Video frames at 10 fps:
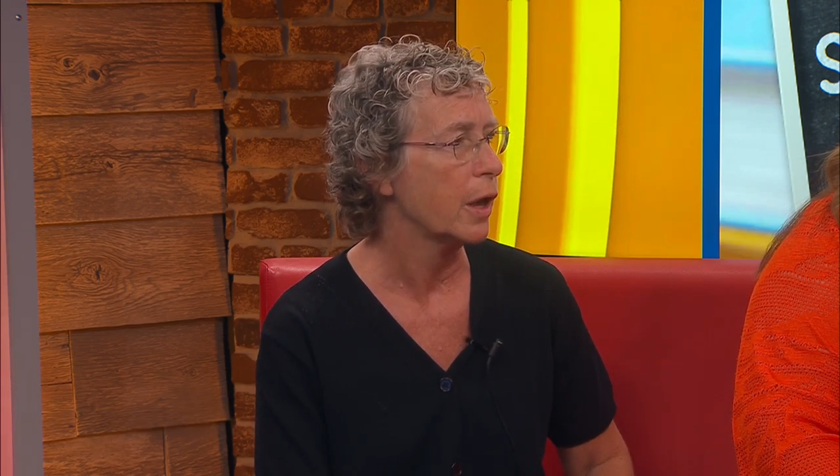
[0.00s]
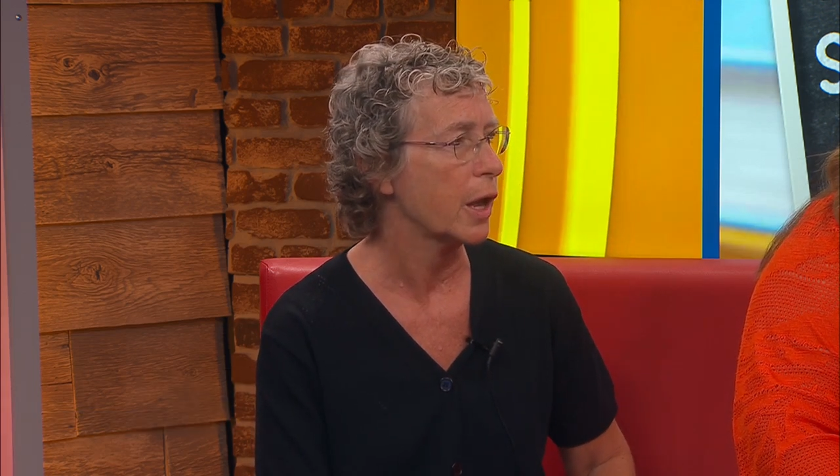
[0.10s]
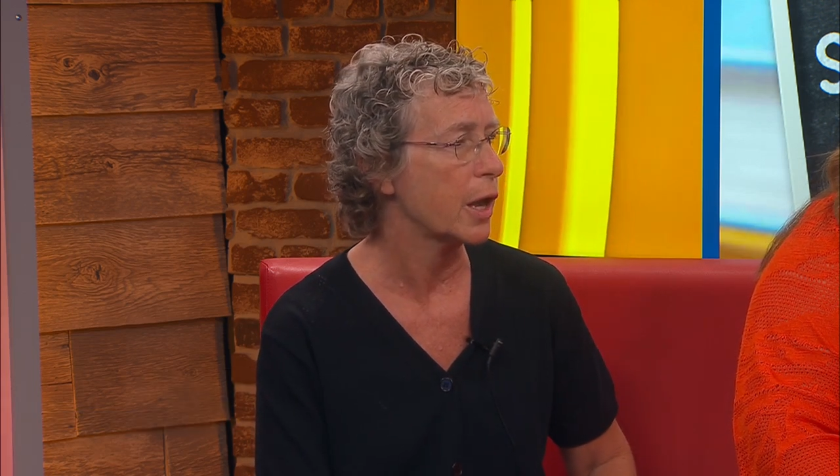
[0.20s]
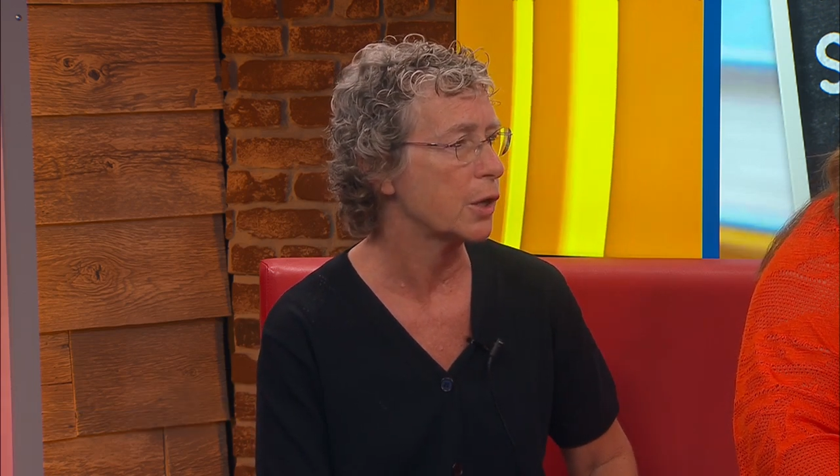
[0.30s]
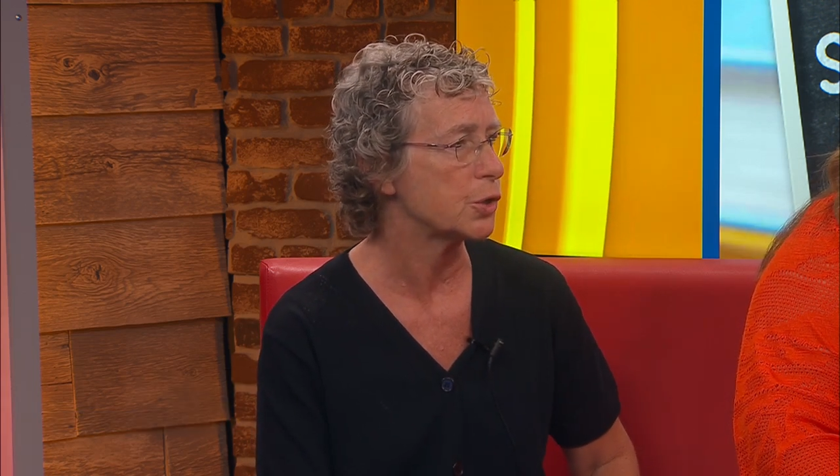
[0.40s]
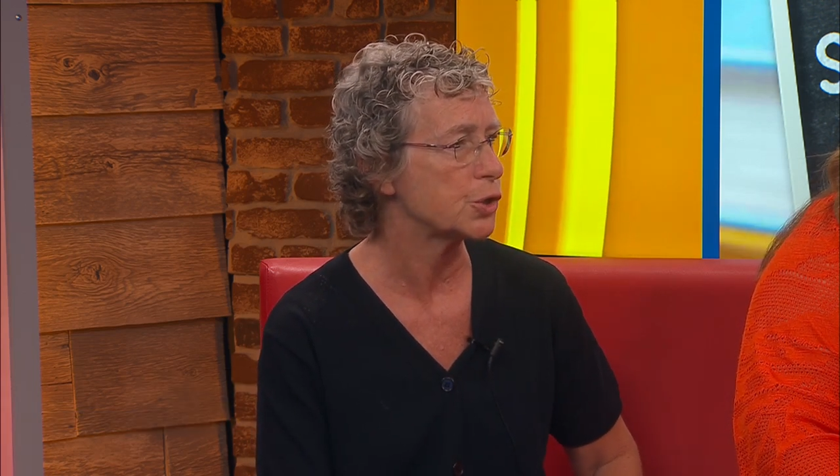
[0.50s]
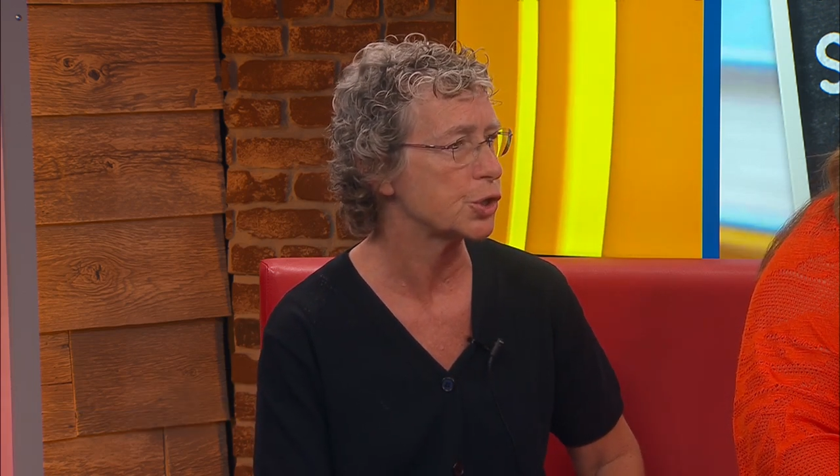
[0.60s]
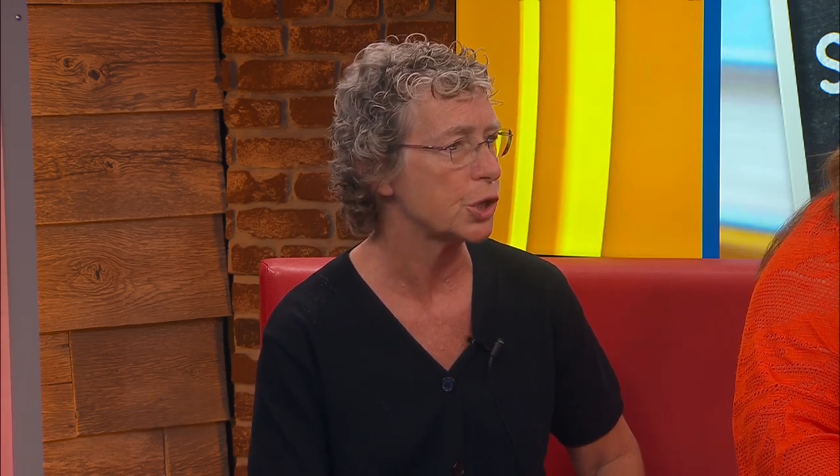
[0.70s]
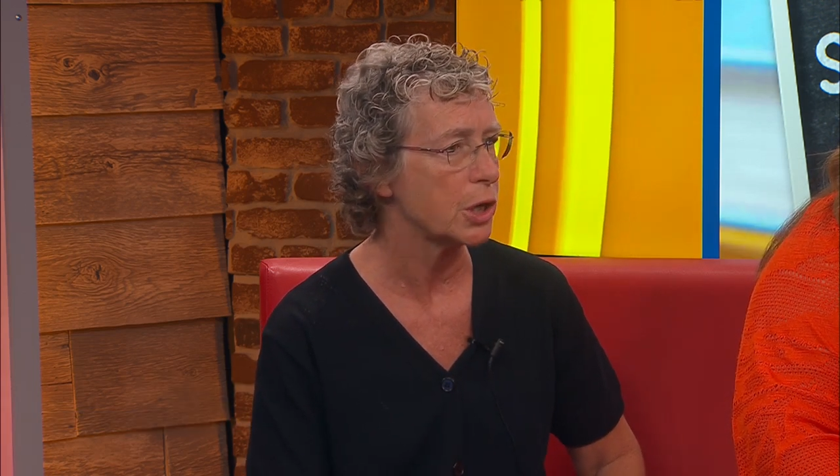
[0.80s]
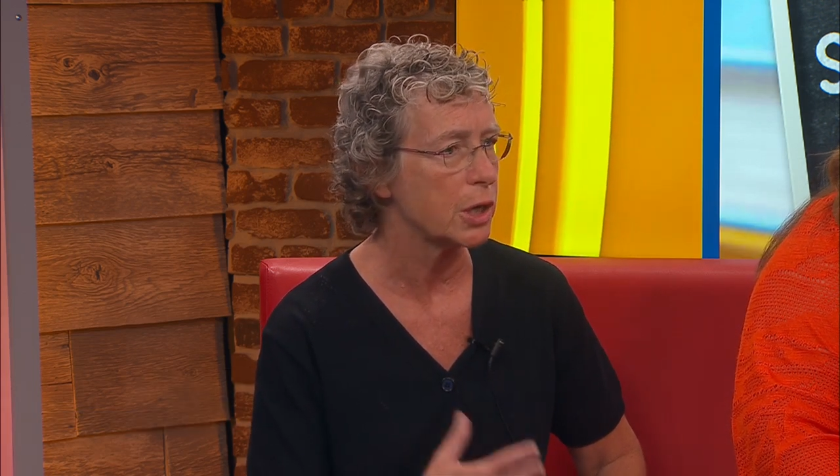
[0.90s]
and
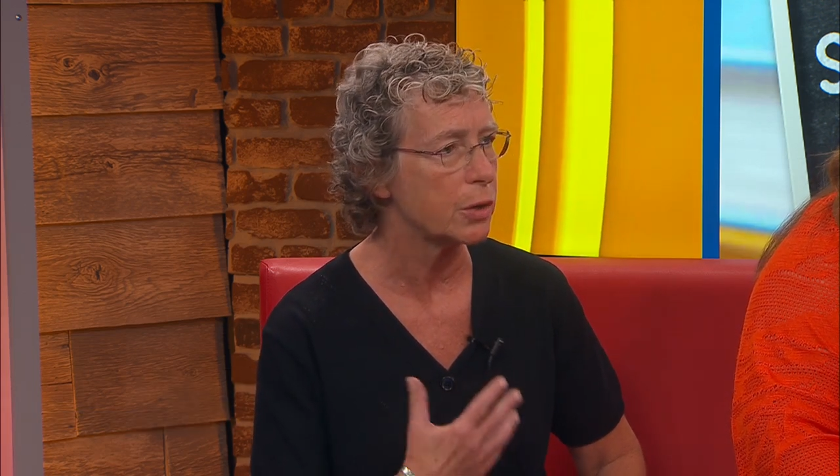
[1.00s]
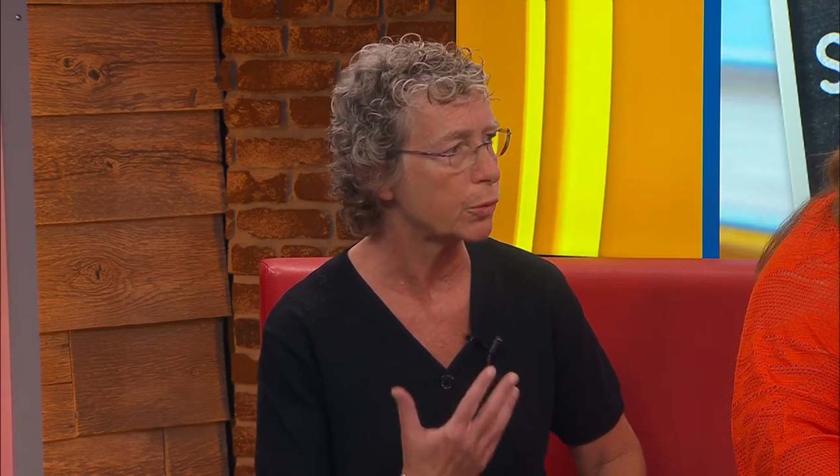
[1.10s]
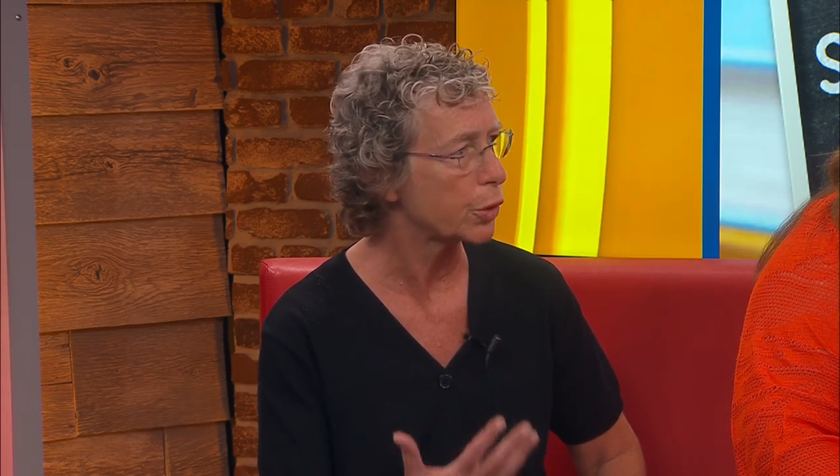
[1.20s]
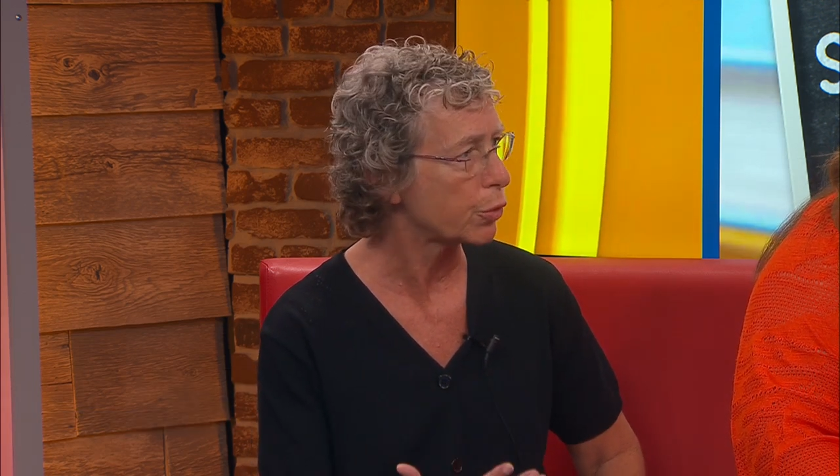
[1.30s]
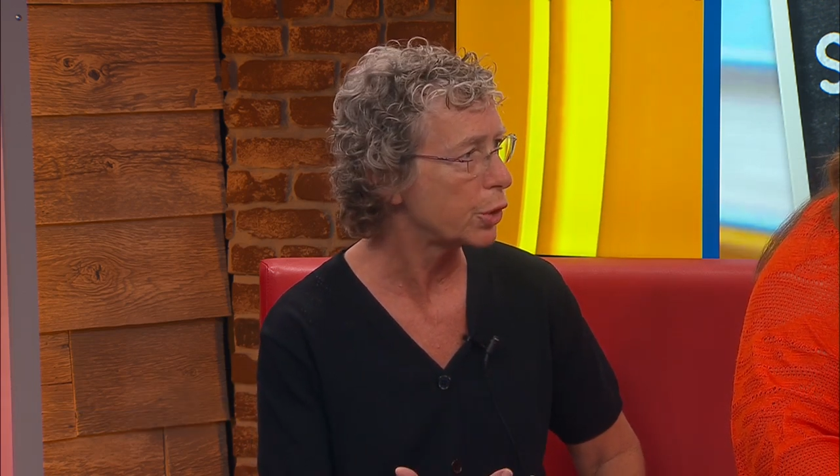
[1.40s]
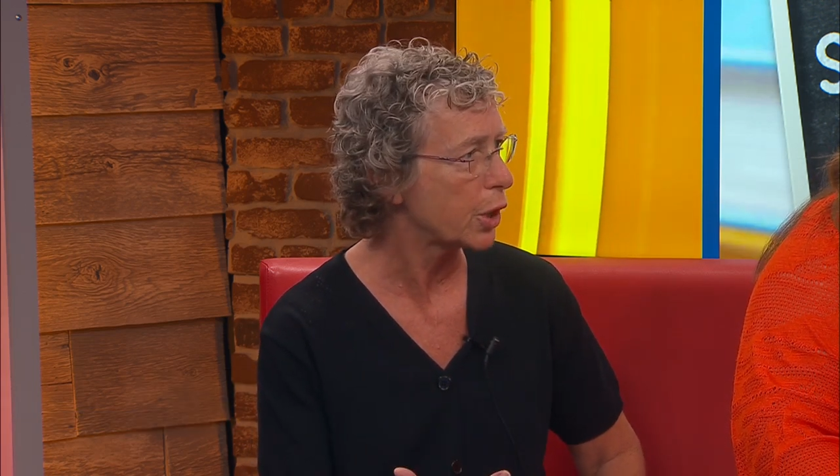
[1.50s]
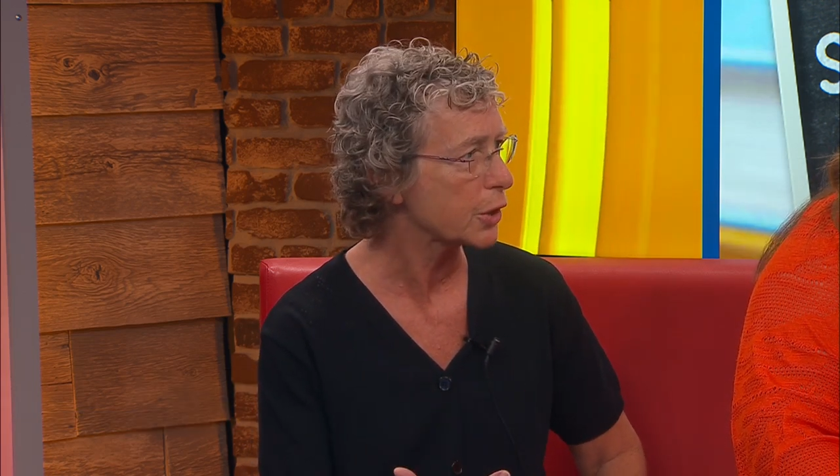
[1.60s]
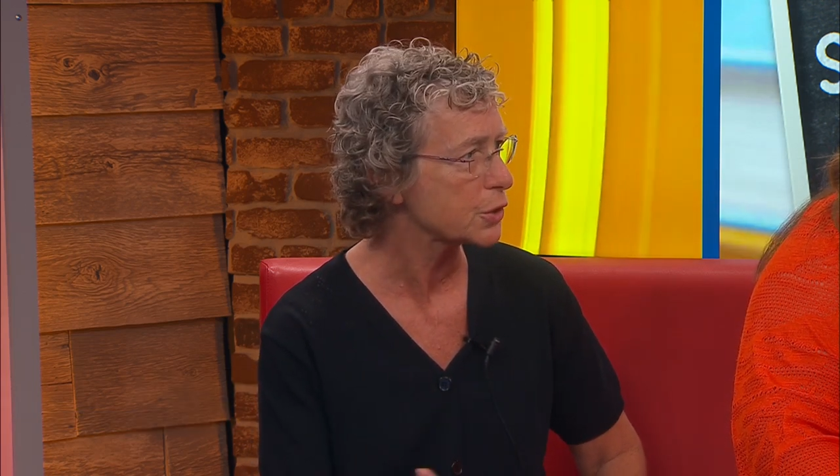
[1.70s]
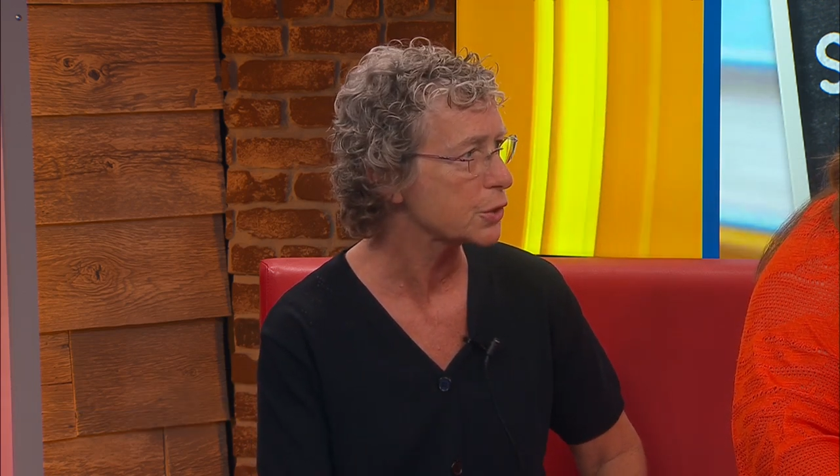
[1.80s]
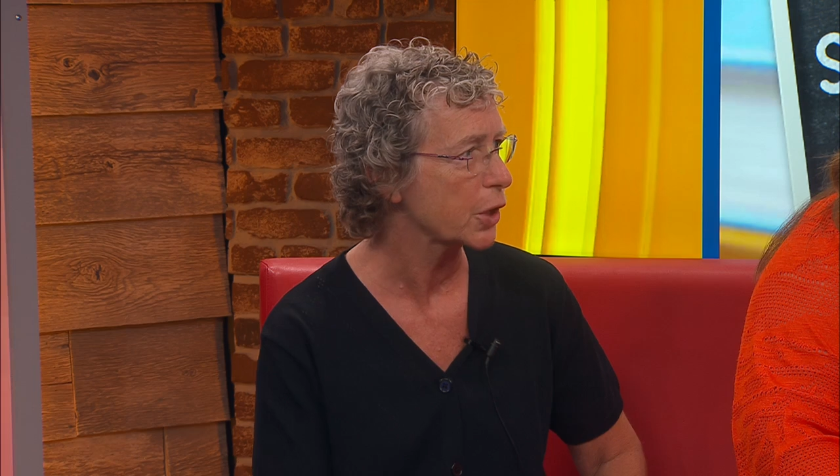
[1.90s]
she recruited
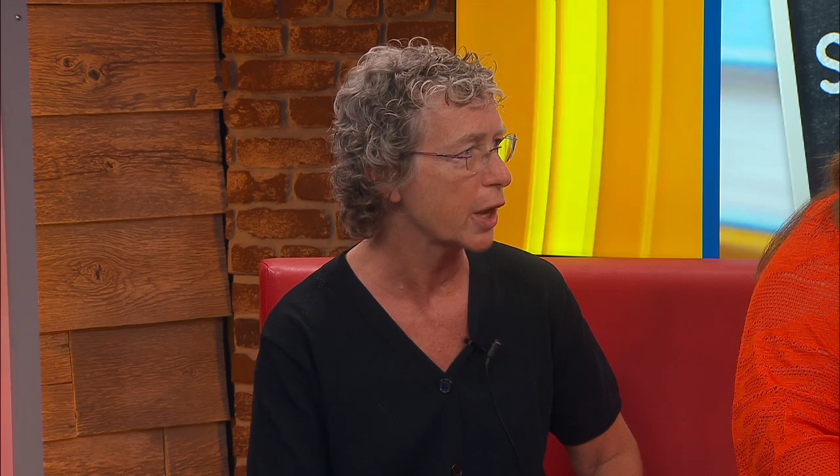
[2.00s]
us.